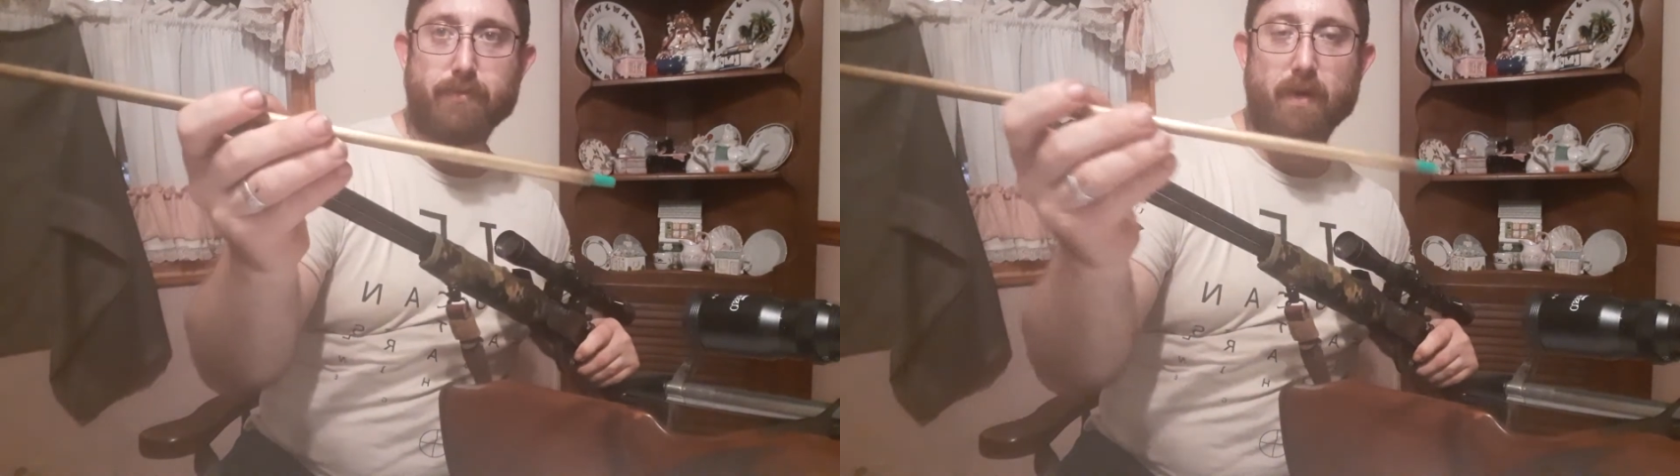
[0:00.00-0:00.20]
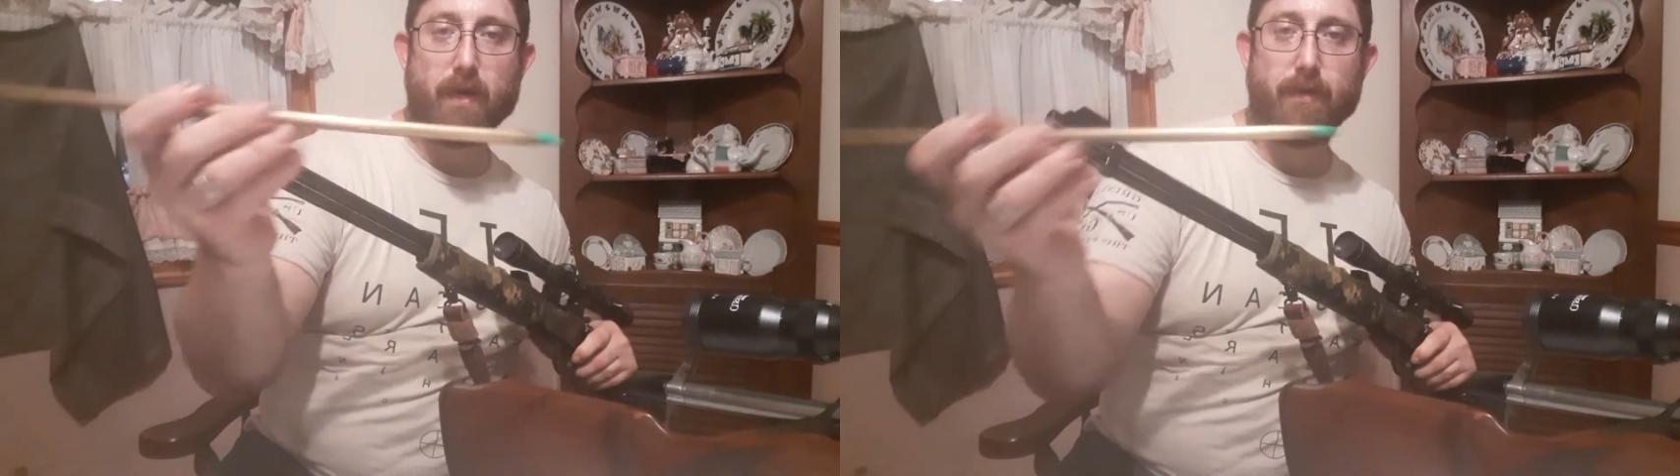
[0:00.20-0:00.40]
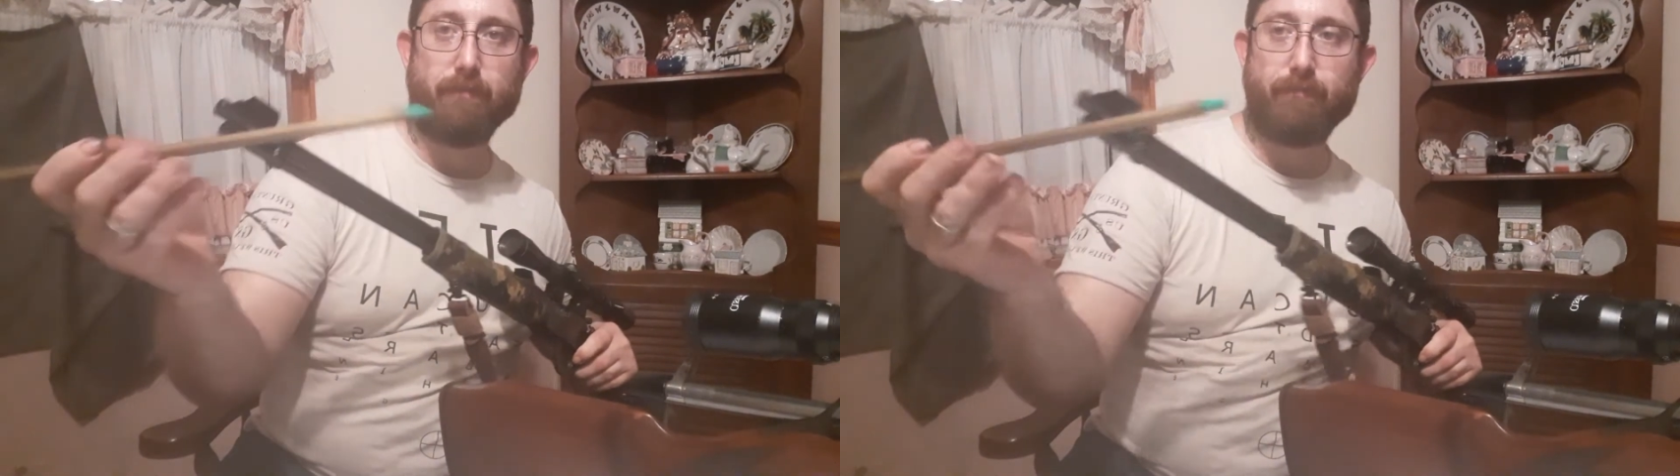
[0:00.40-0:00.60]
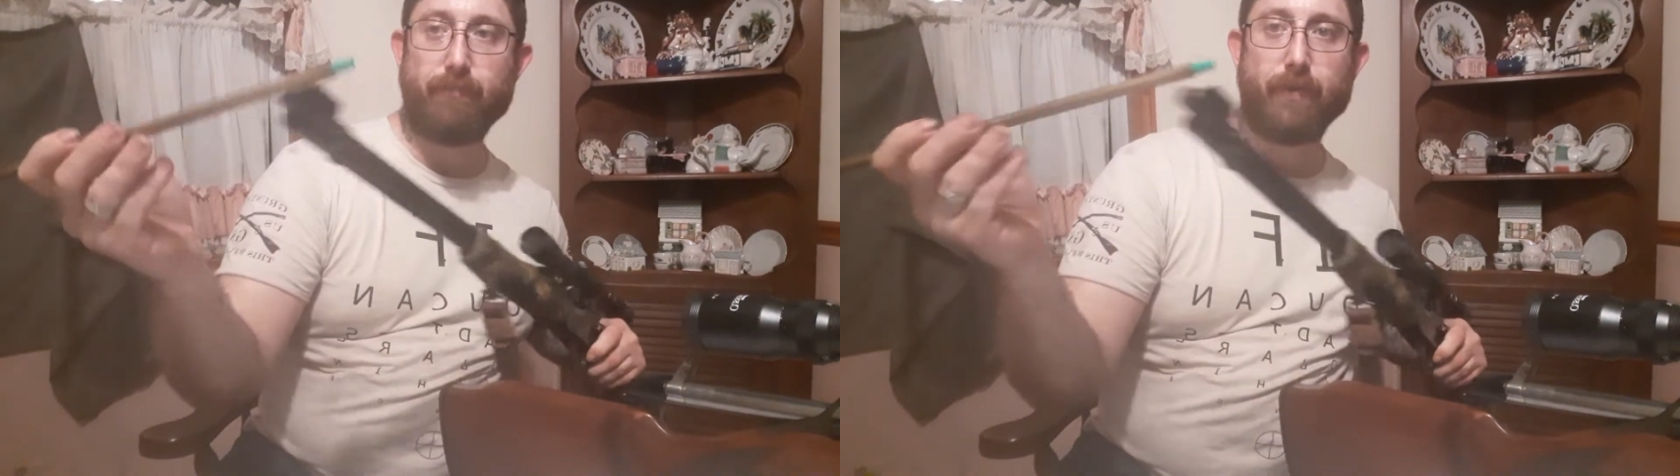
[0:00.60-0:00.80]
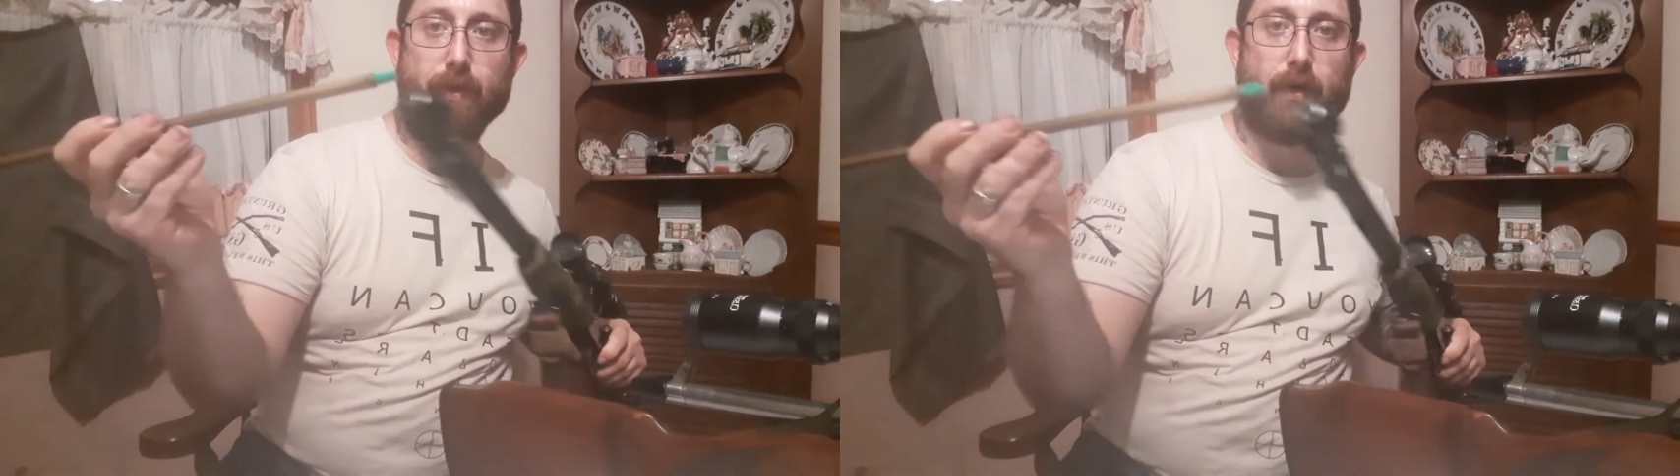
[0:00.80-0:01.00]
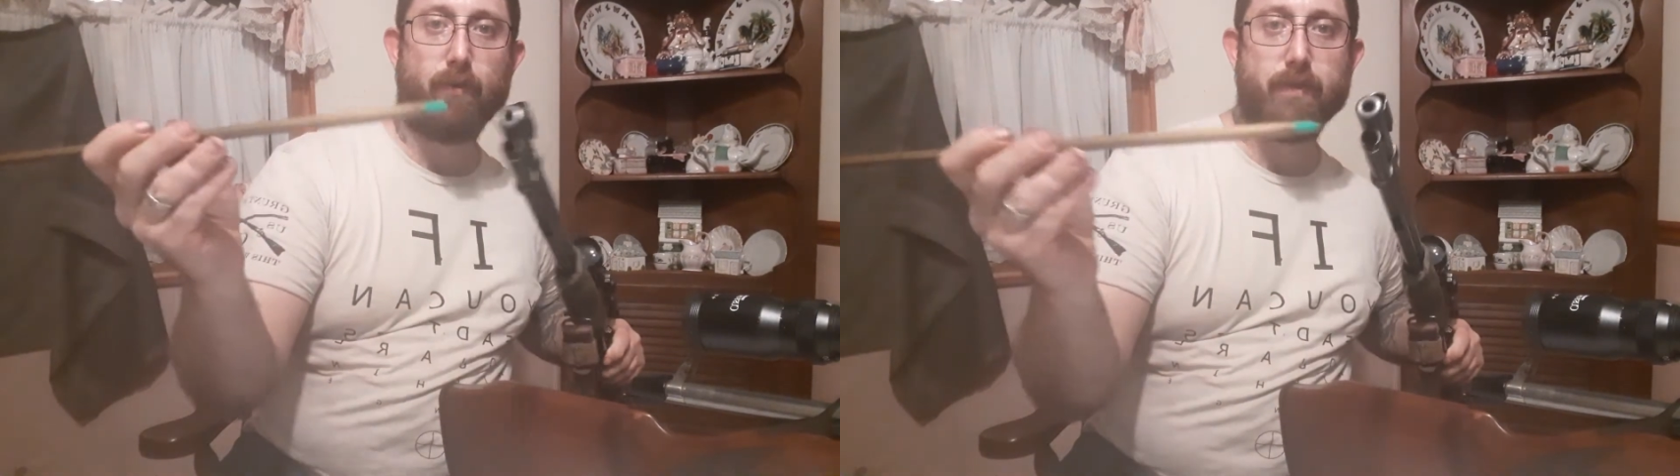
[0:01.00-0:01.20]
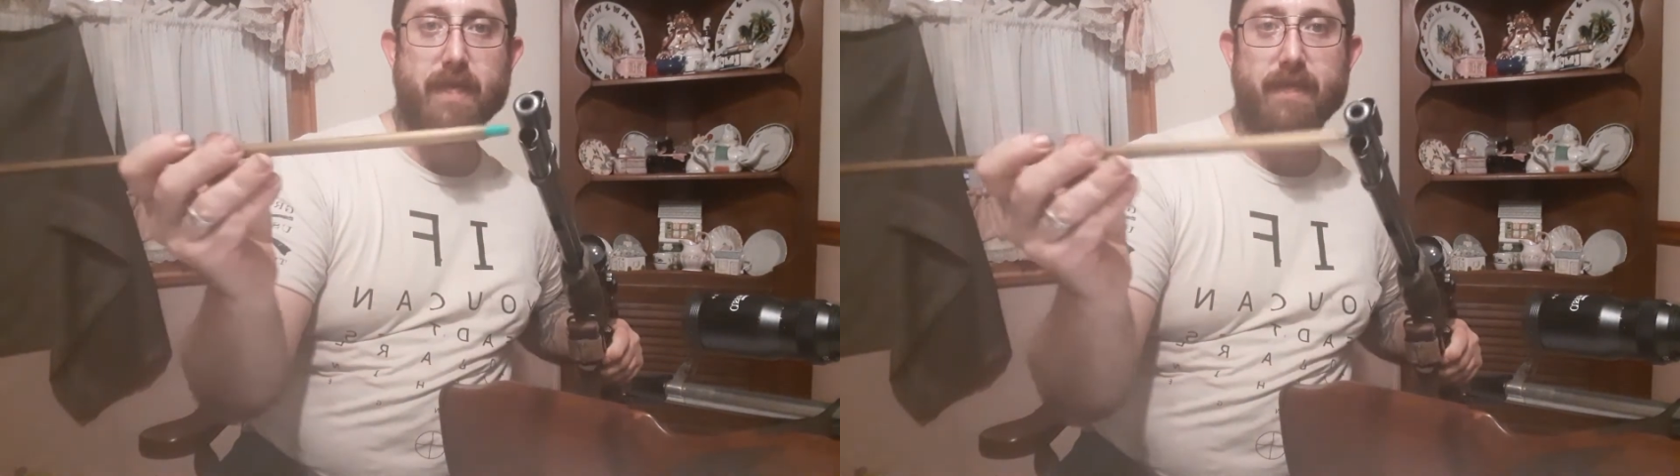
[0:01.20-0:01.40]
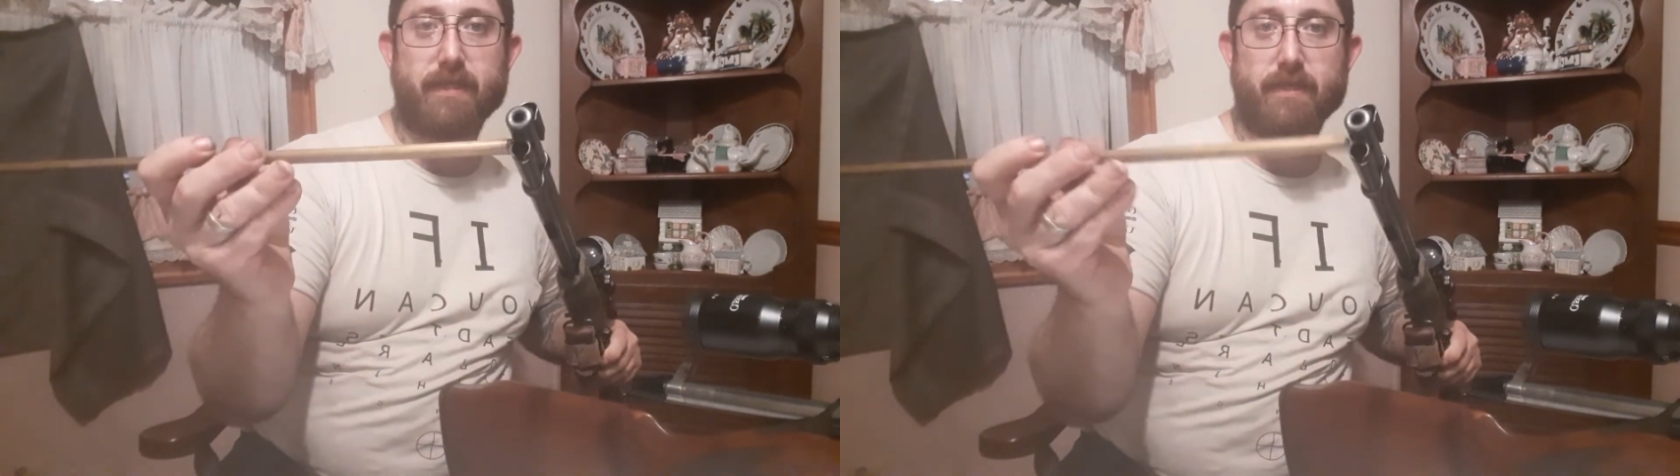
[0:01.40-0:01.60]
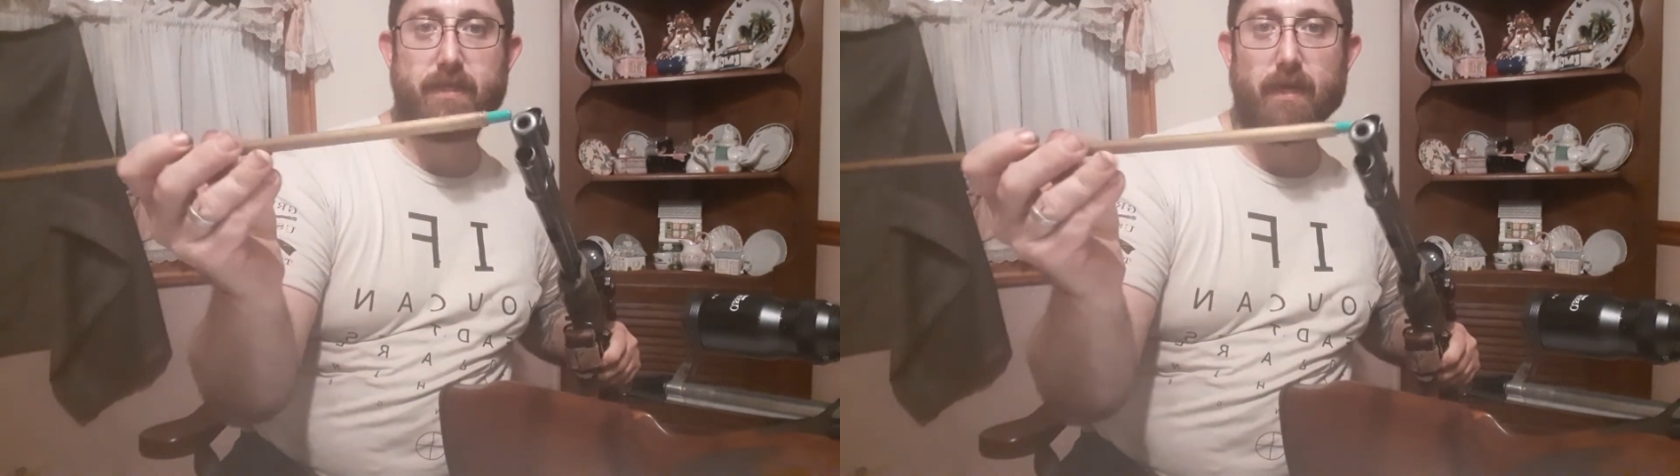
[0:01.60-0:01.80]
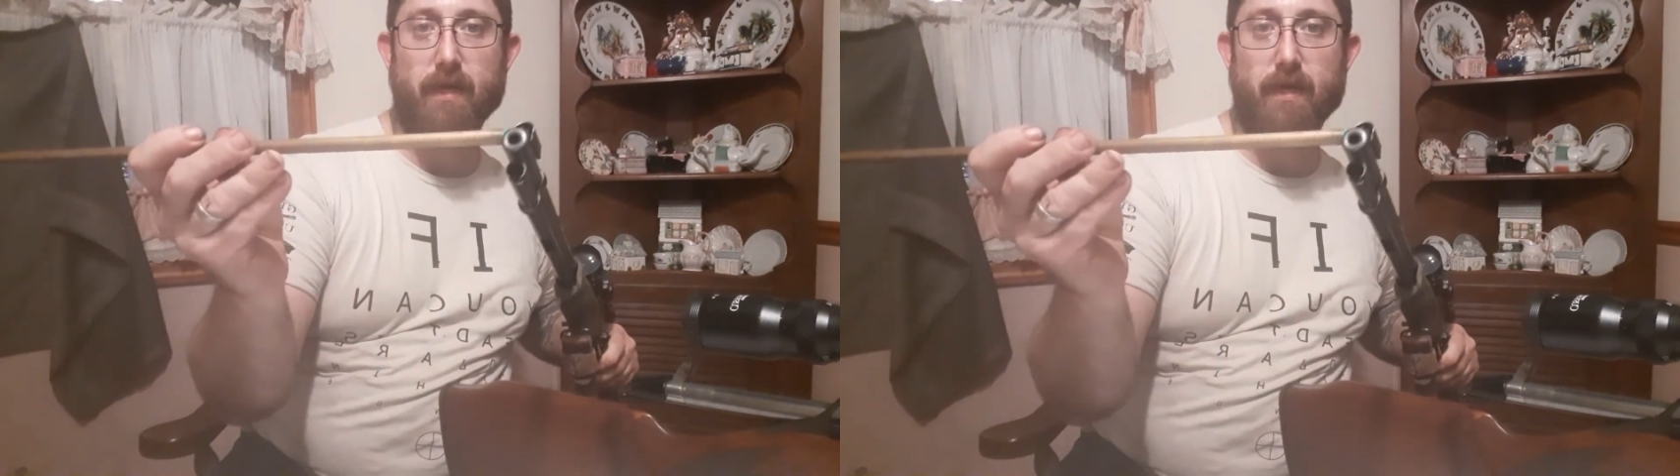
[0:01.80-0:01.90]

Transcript: rod, which has its